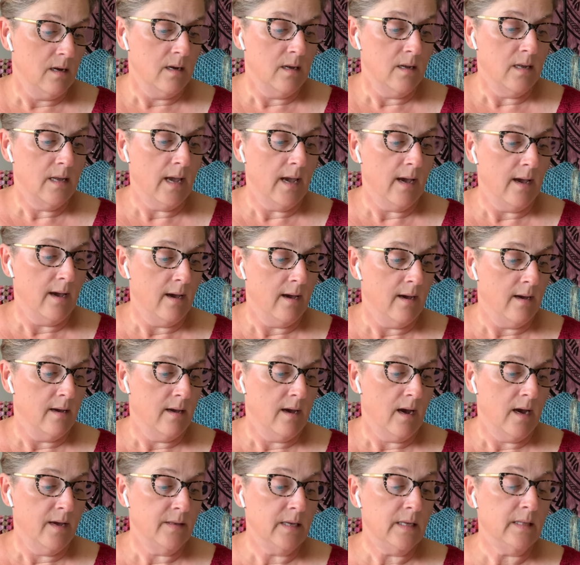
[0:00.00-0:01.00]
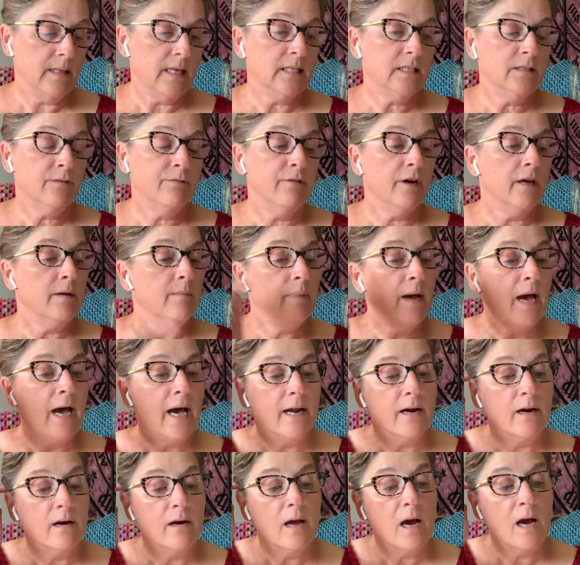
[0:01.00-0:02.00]
Yeah, I think that's a fun
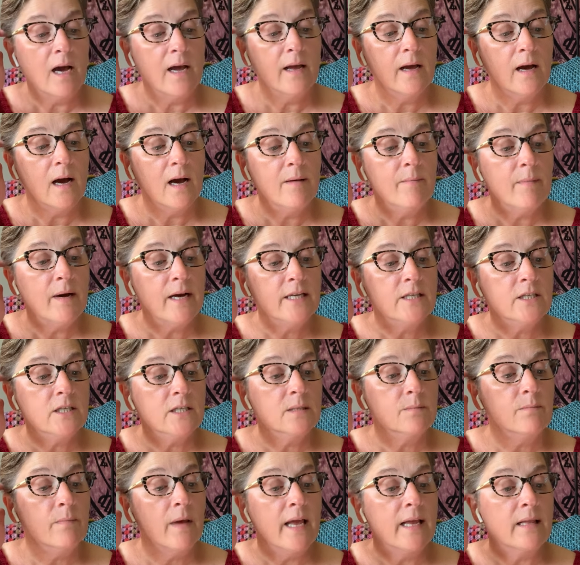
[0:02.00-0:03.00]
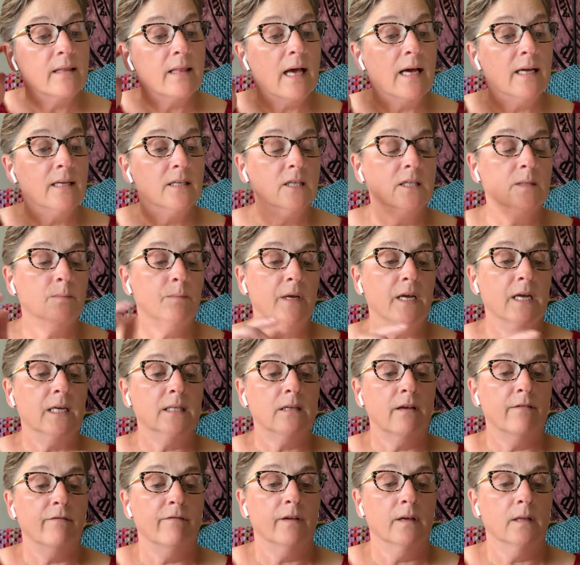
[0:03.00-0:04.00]
pattern. I, I might just make that just because
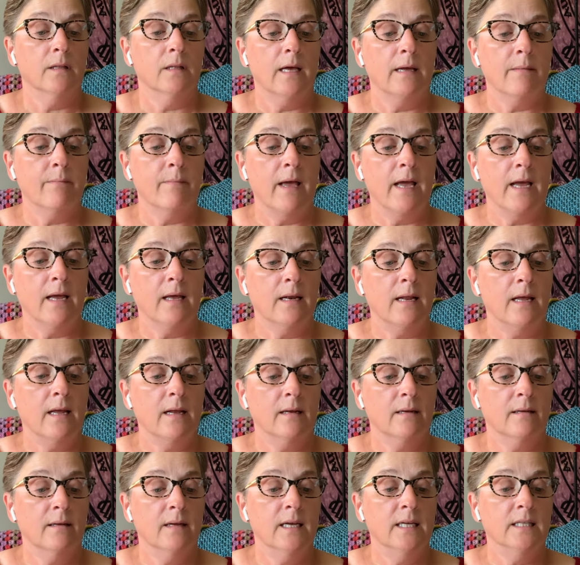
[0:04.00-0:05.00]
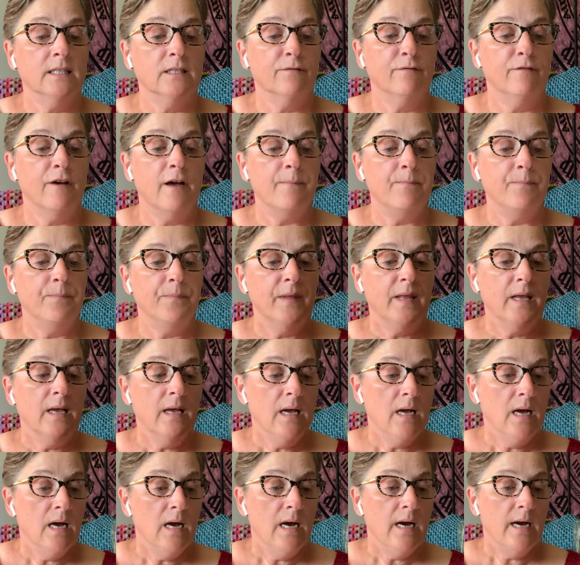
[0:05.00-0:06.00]
I feel like making it. It's fun.
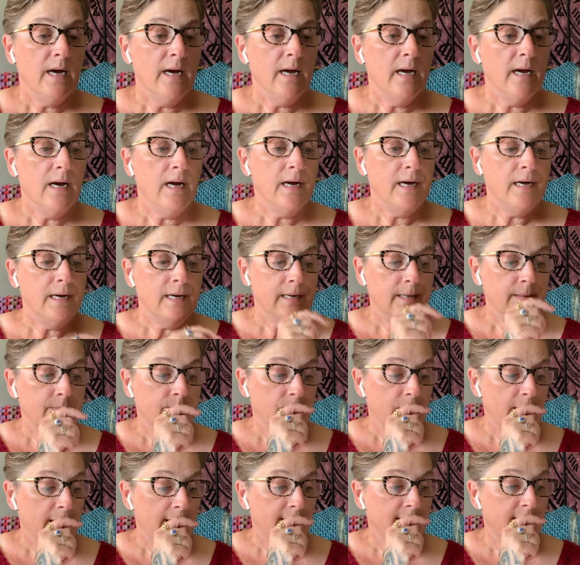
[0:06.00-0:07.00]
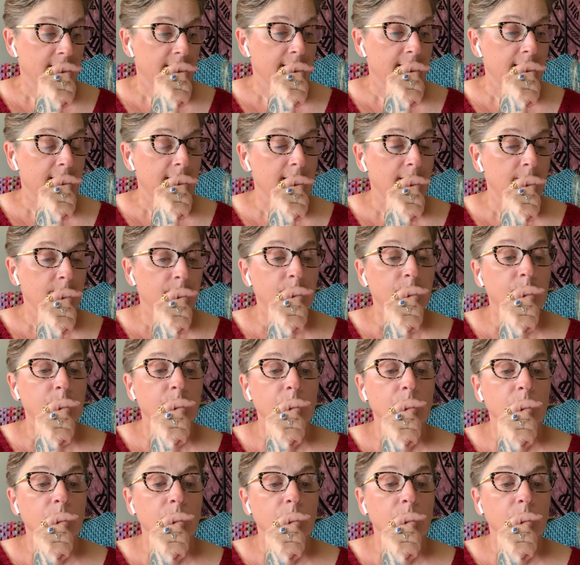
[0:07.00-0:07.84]
Um, and then